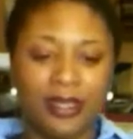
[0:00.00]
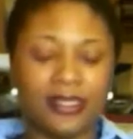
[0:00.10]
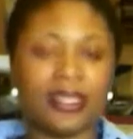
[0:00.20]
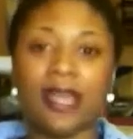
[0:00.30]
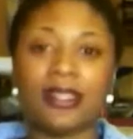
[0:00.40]

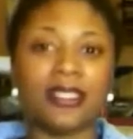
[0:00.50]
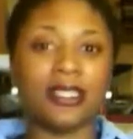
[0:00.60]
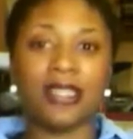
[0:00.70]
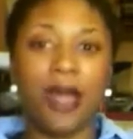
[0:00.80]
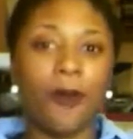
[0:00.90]
the stylist
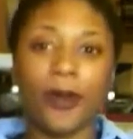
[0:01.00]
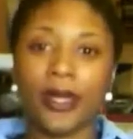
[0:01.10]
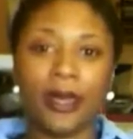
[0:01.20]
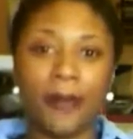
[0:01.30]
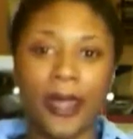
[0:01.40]
did not
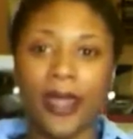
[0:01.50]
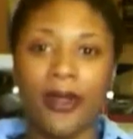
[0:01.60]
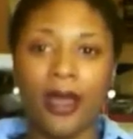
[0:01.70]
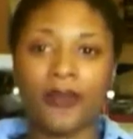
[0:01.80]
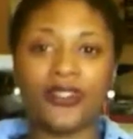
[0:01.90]
want to cut my hair off.